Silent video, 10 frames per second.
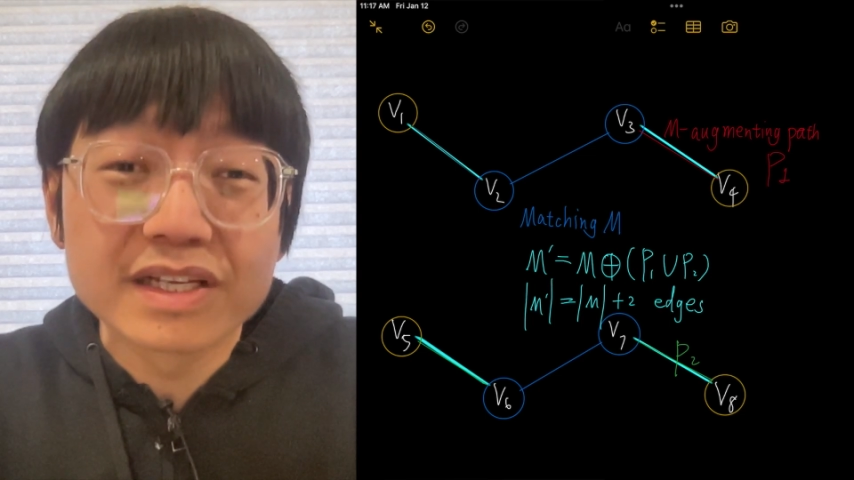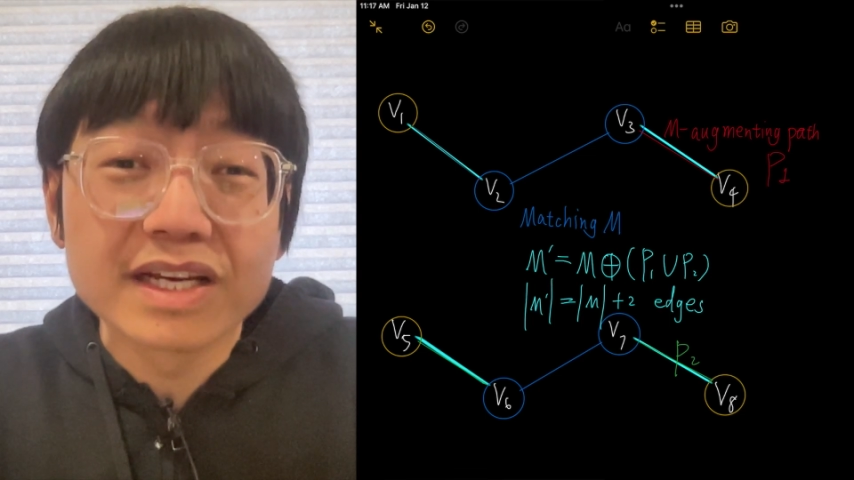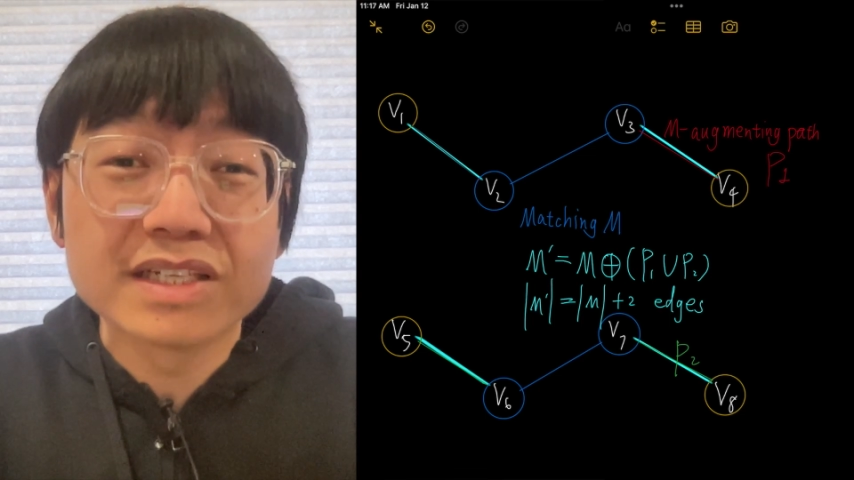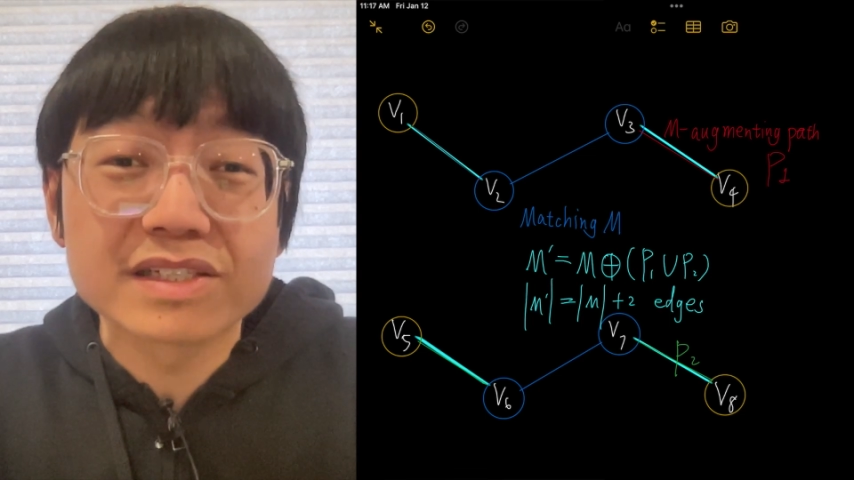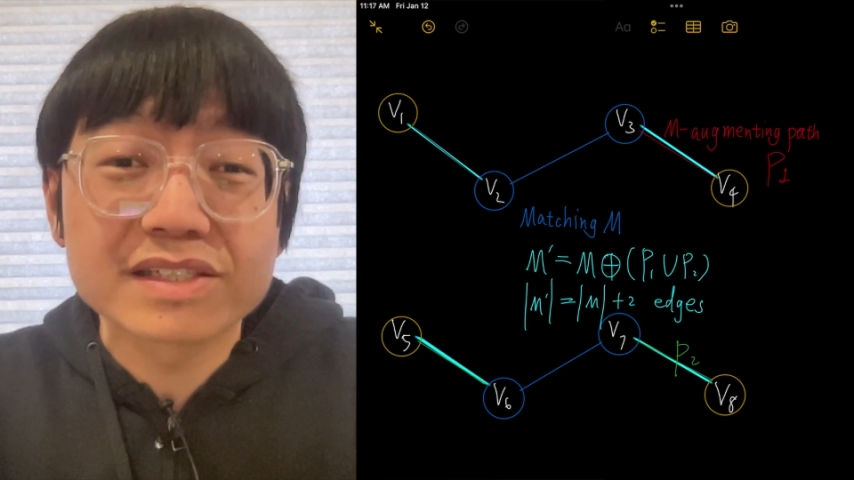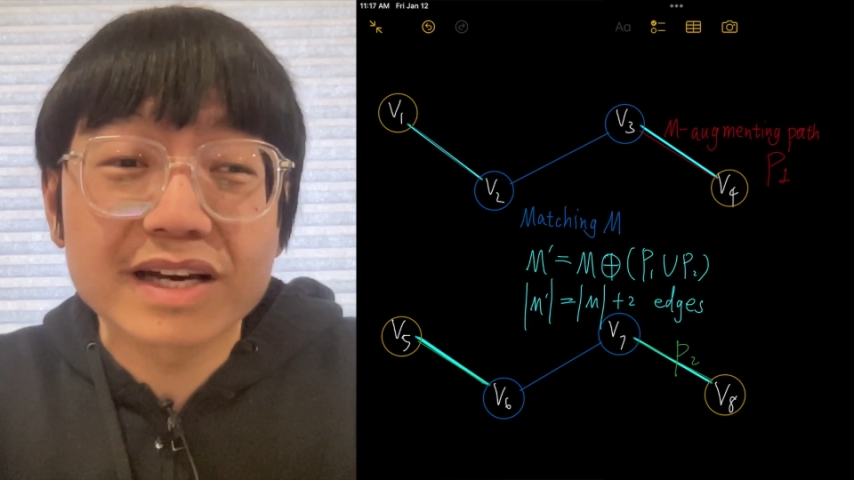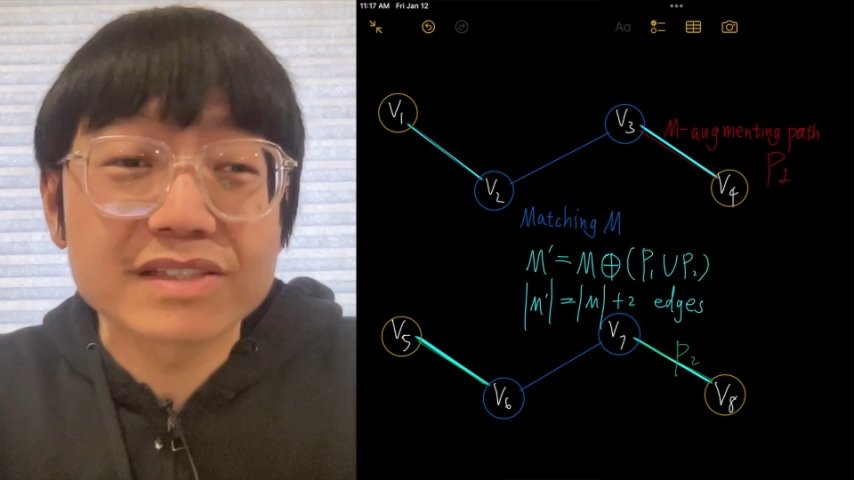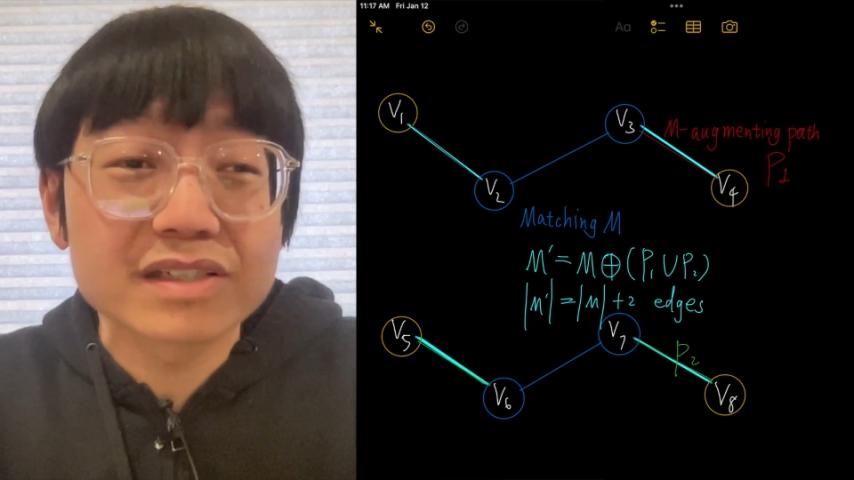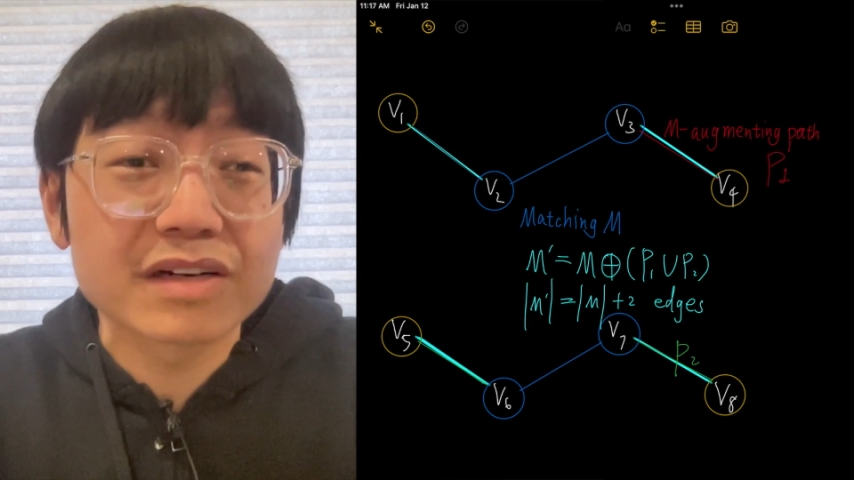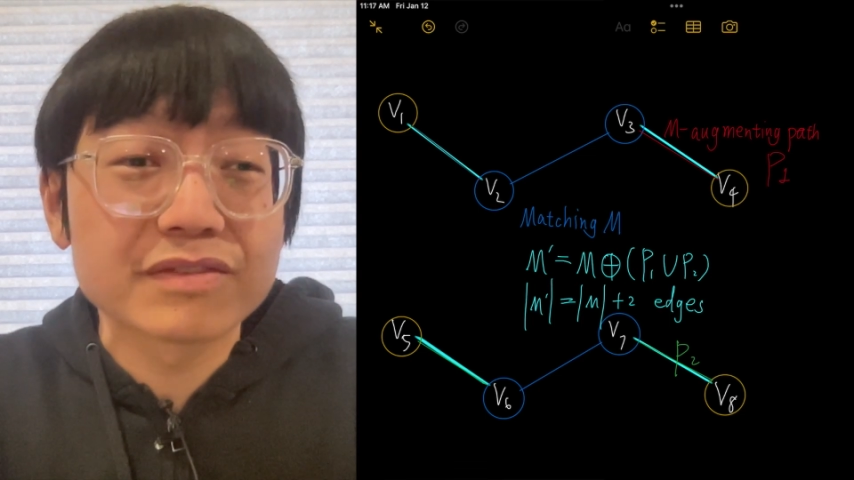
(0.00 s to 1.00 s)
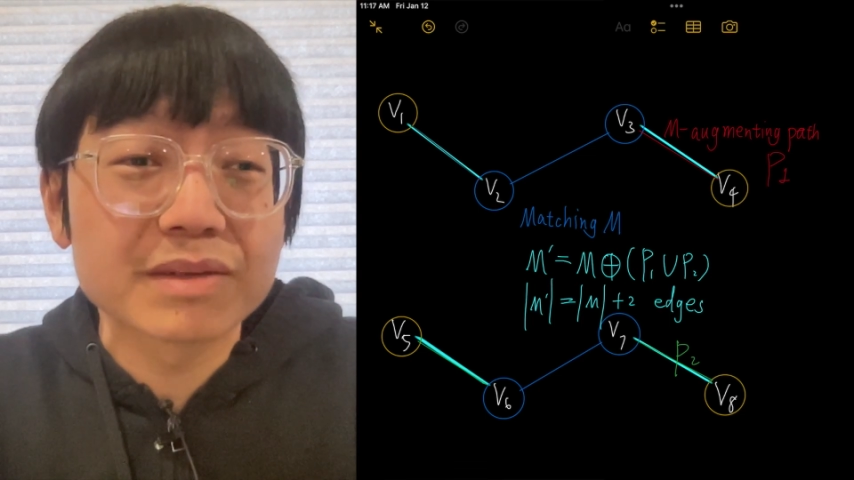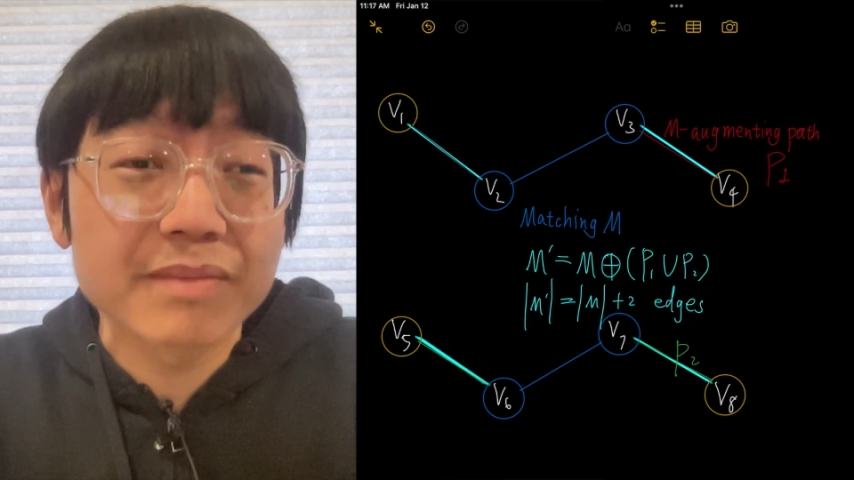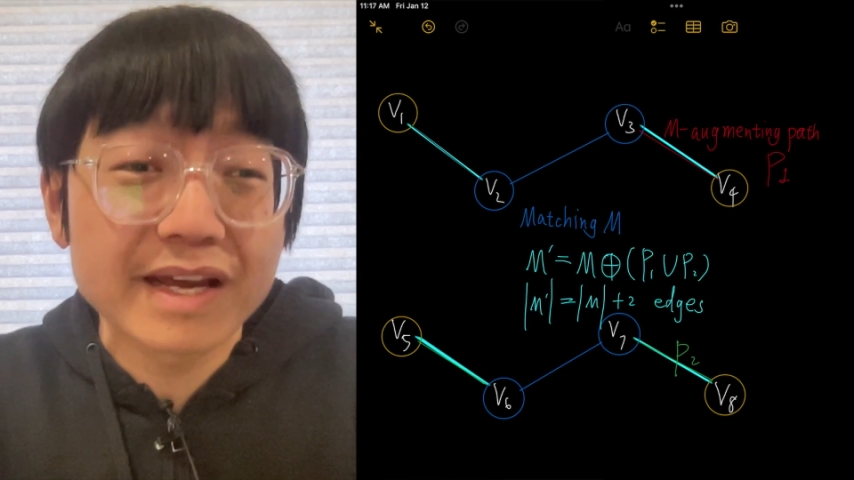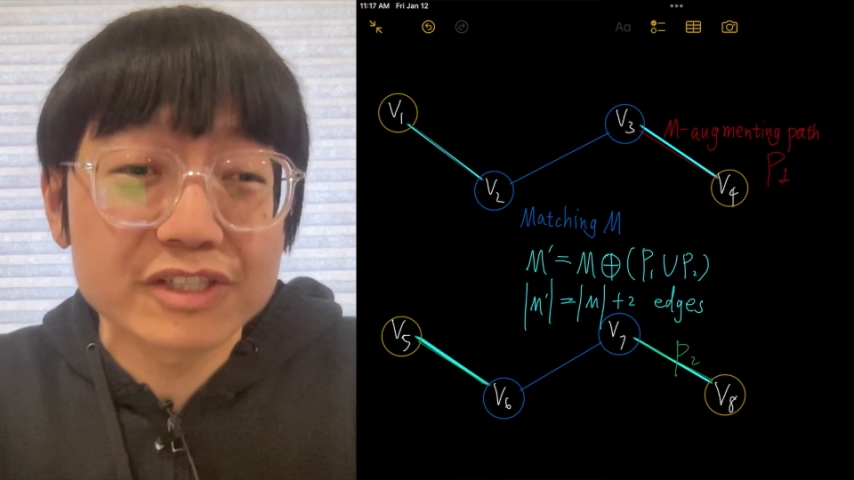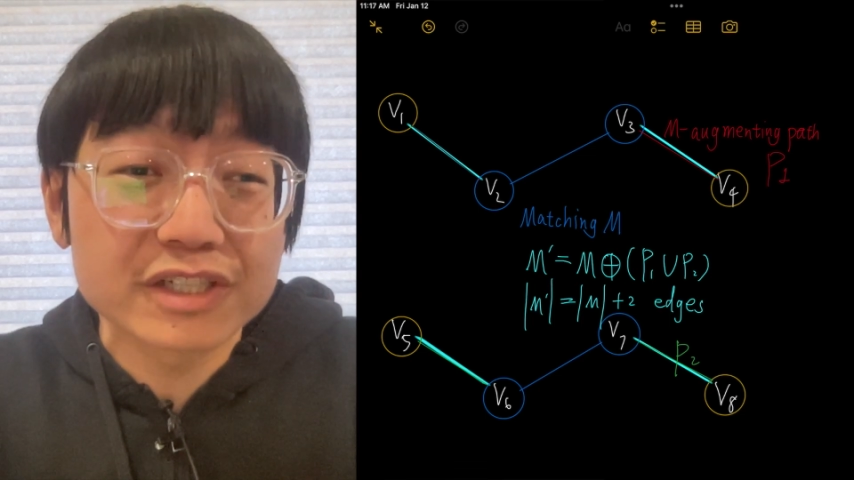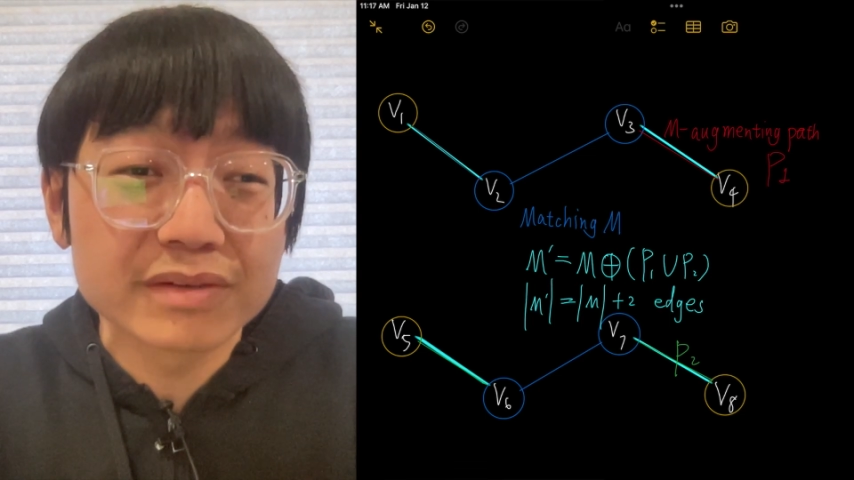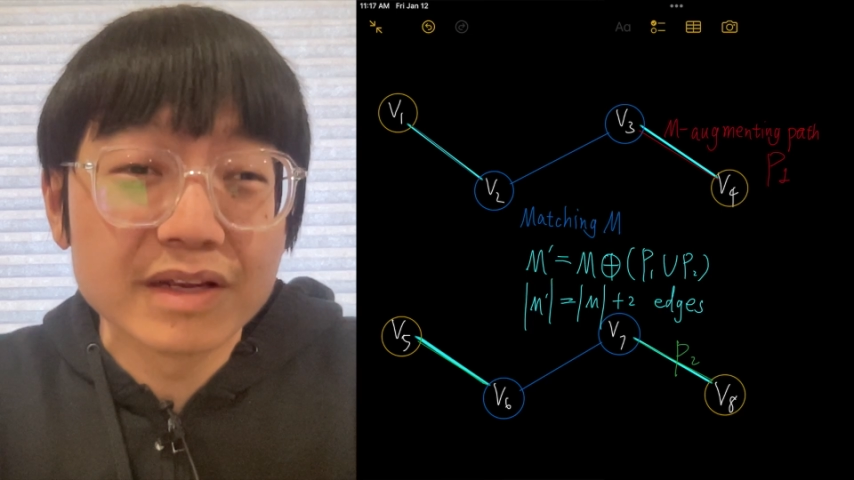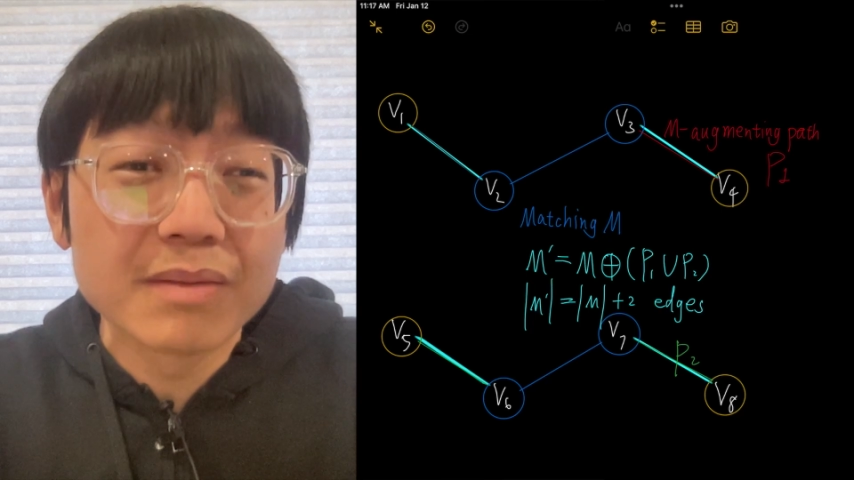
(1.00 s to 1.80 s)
in the size of the matching